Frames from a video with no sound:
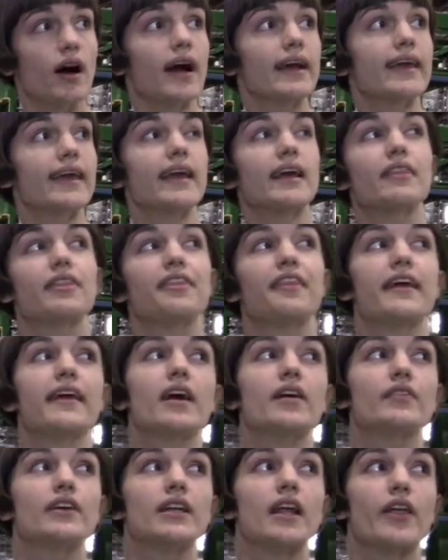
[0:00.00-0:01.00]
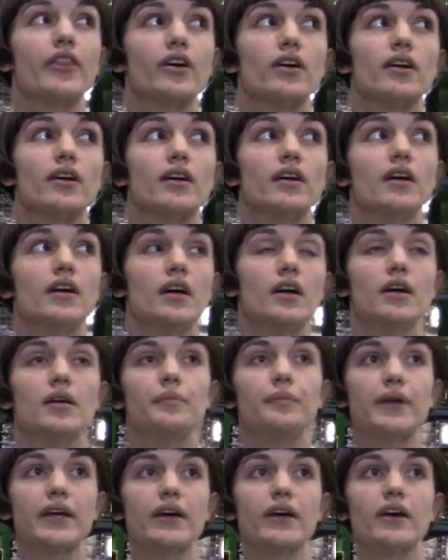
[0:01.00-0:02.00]
I can't think of another
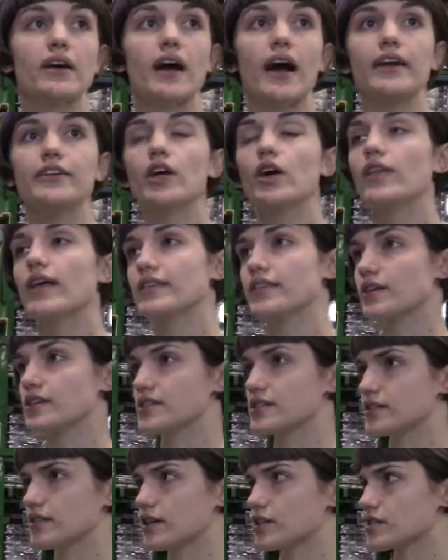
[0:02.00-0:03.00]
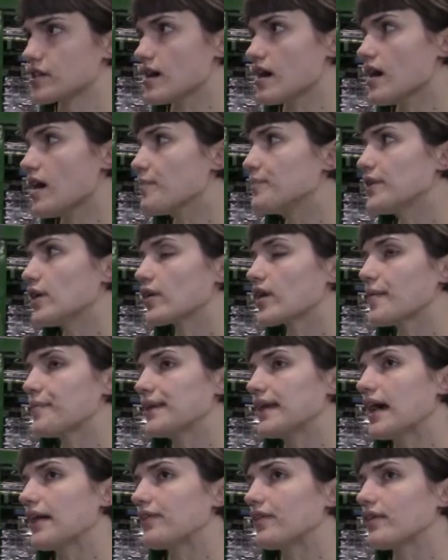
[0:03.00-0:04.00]
beer. I know that there's a beer
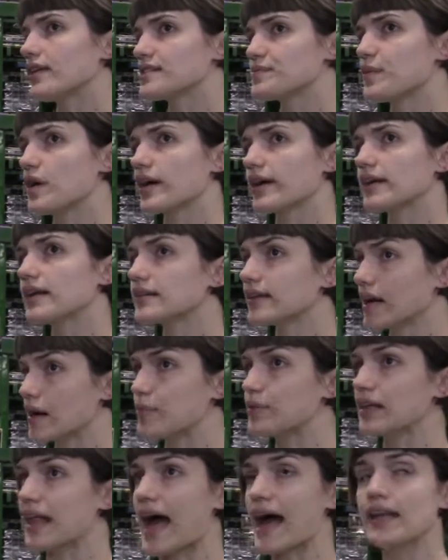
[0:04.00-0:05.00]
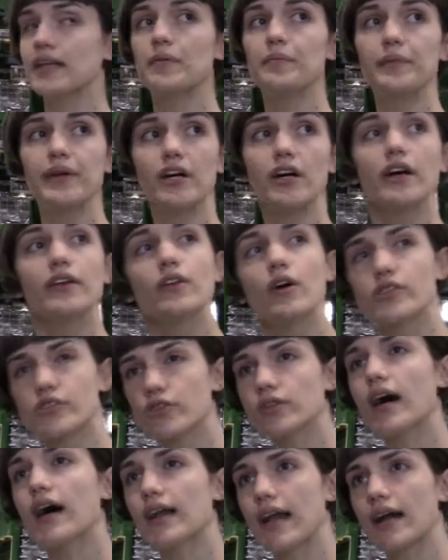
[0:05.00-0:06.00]
company out there that's marketing like a platinum beer, and those
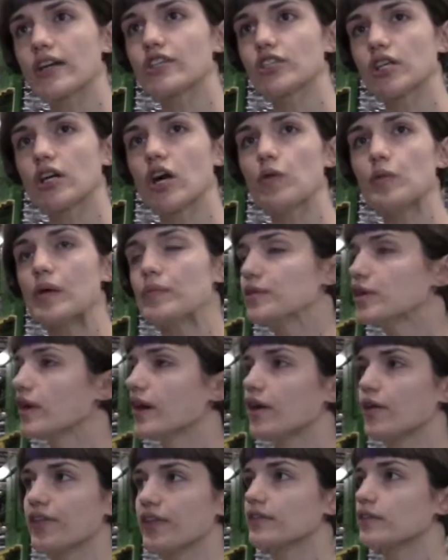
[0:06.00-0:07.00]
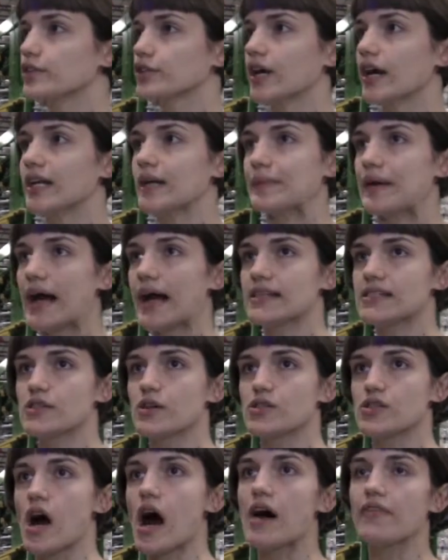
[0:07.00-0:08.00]
are not actually cobalt blue. I don't think they're trying to pass
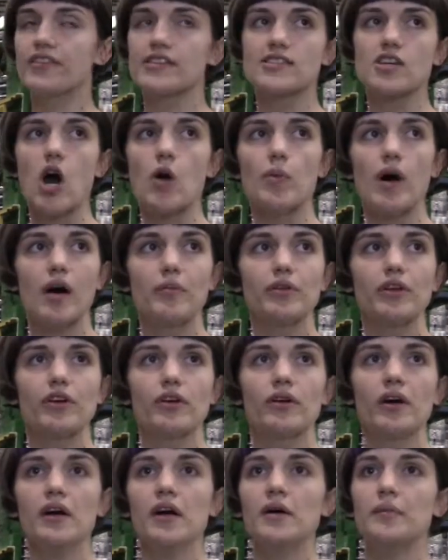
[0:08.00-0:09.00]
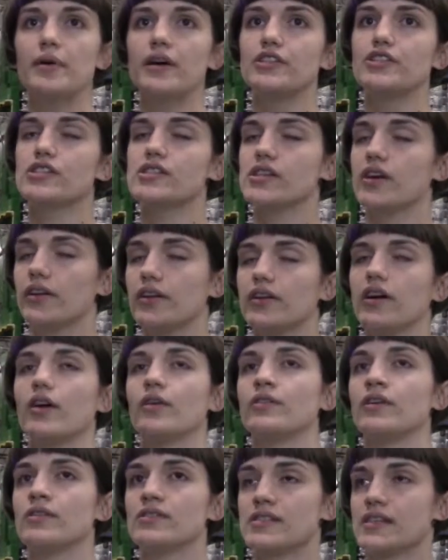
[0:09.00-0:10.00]
those off as cobalt blue, but just so you
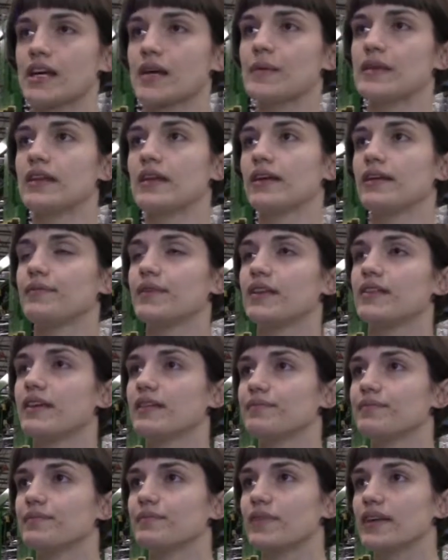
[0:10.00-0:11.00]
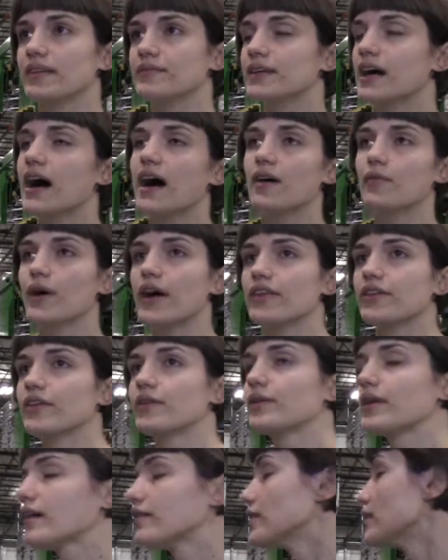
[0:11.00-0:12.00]
know, don't stick them in the hot weather or whatever,